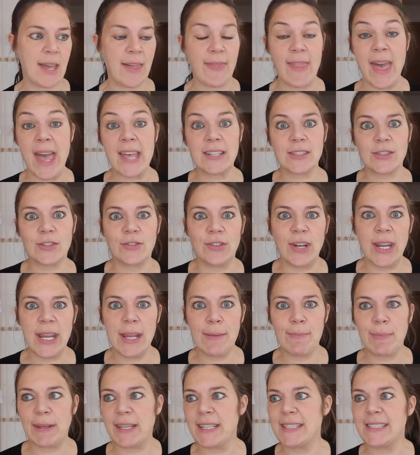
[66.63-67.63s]
and that's
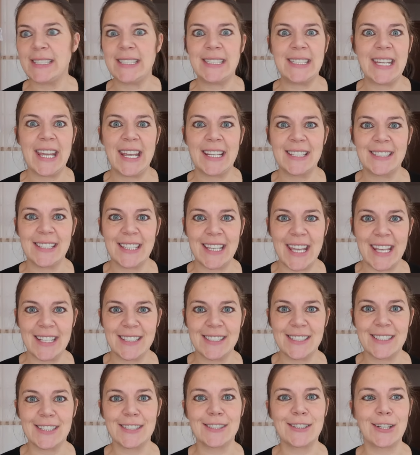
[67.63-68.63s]
great because he takes the
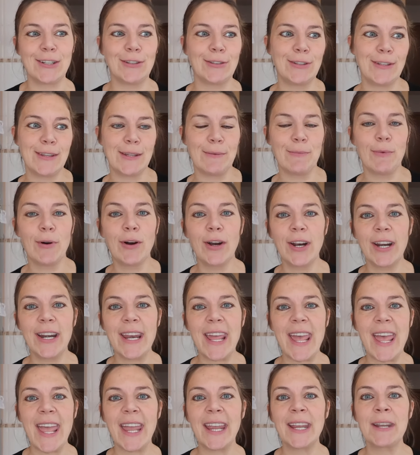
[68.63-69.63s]
kids to school in the
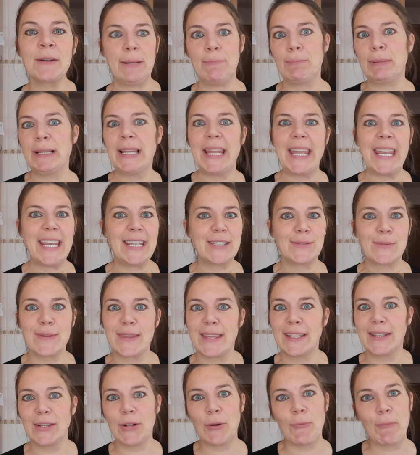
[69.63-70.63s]
morning, he plays with
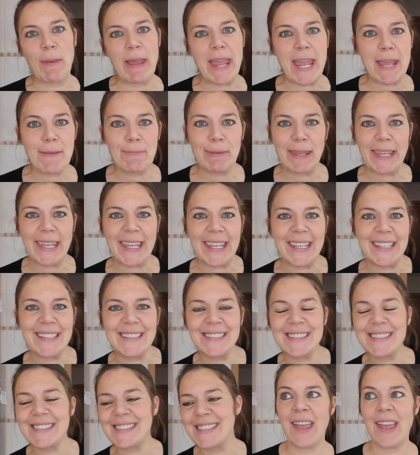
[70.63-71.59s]
the little babies,